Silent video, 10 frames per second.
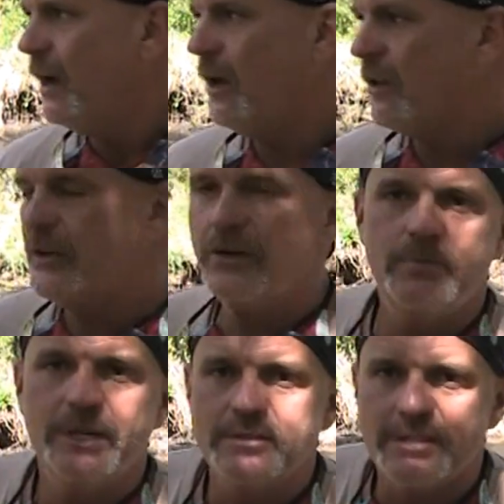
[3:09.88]
Third
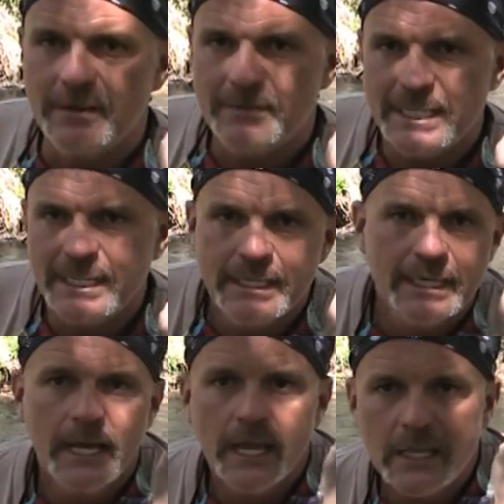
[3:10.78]
bit of safety,
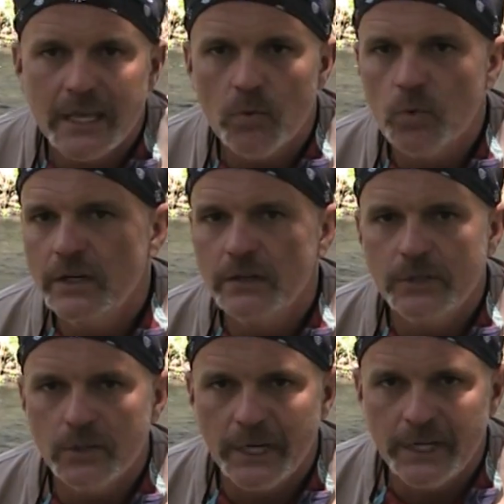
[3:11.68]
get rid of
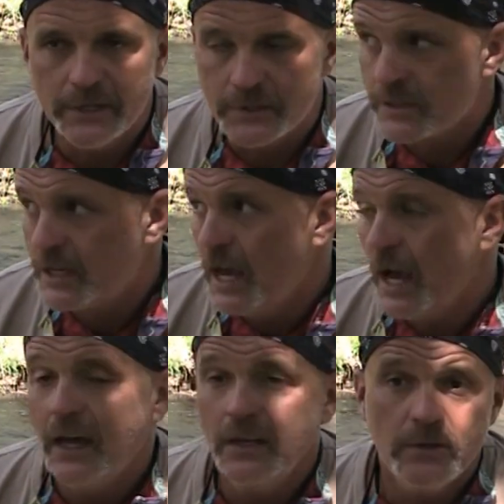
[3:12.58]
your waders.
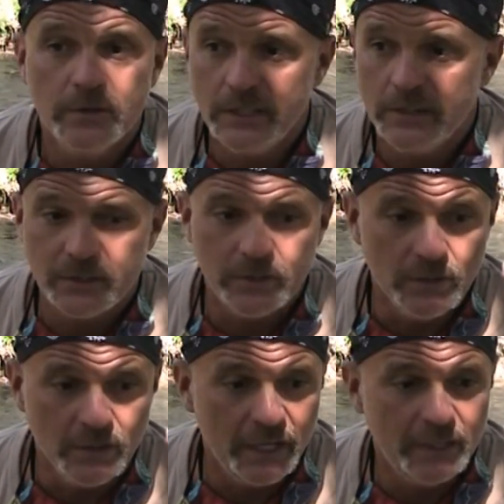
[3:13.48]
I know they look
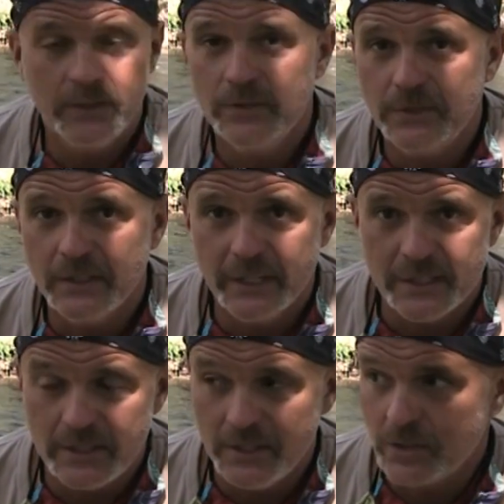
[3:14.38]
cool. I know you feel like a
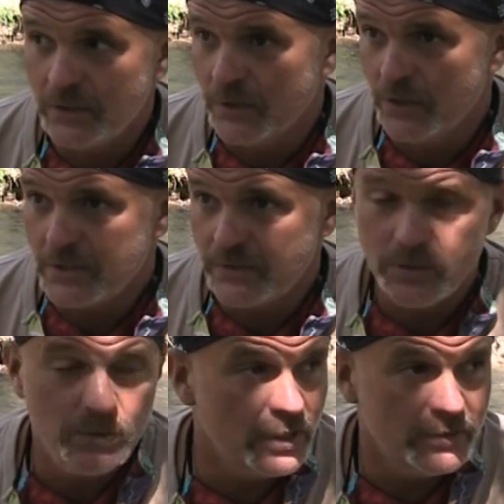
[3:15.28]
teacher for those of you
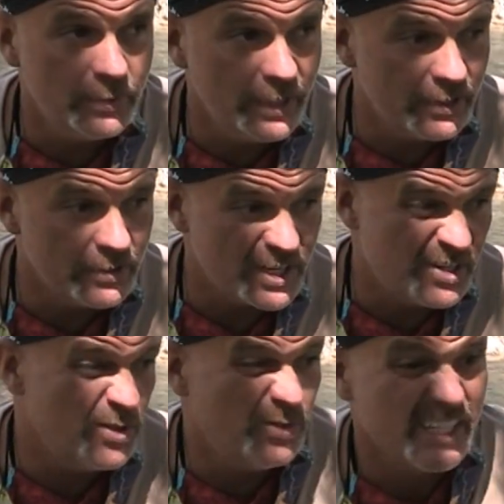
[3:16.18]
who love the waders. I know
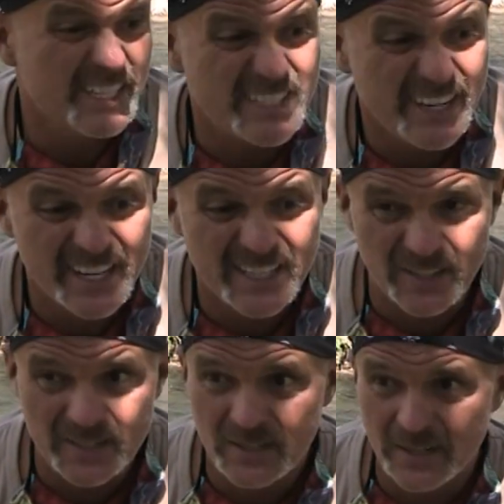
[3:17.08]
you feel like a
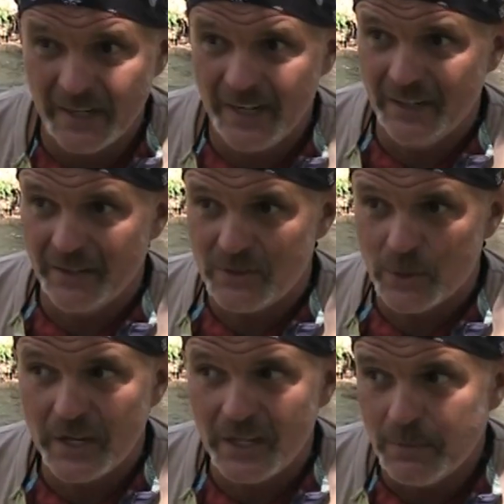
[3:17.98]
scientist and a
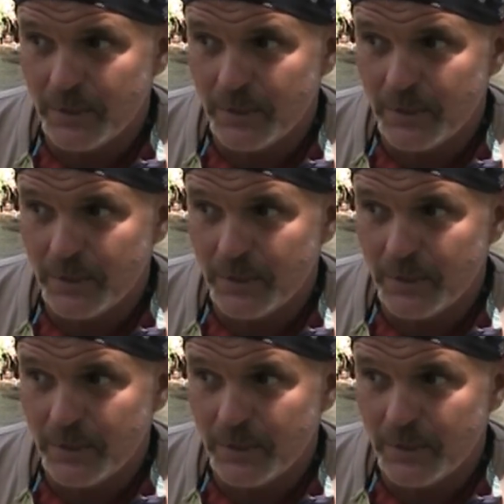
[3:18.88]
dorky